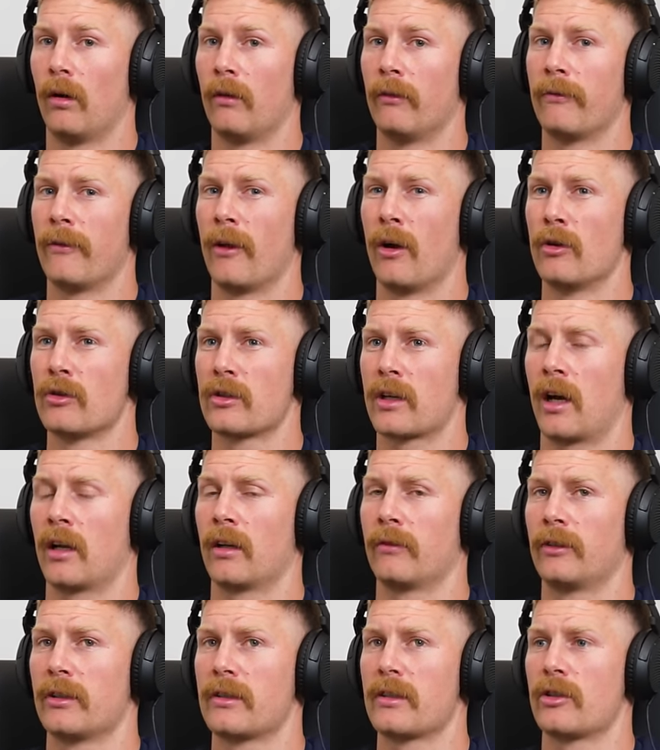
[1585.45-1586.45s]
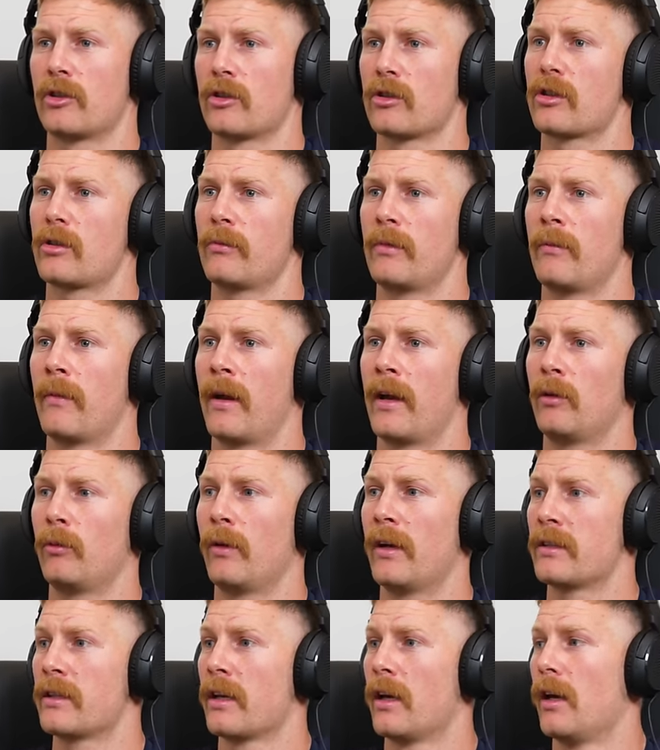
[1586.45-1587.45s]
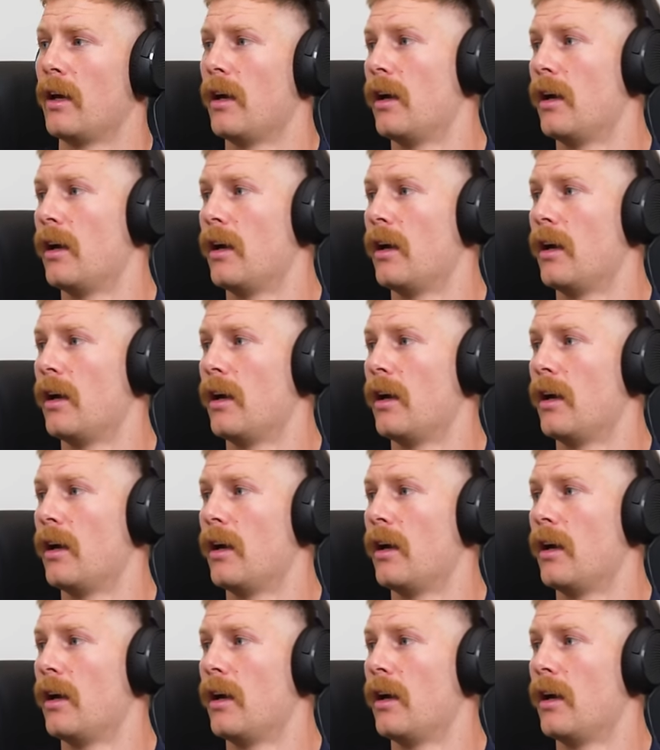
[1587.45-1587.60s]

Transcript: of those kind of decisions to be made, whereas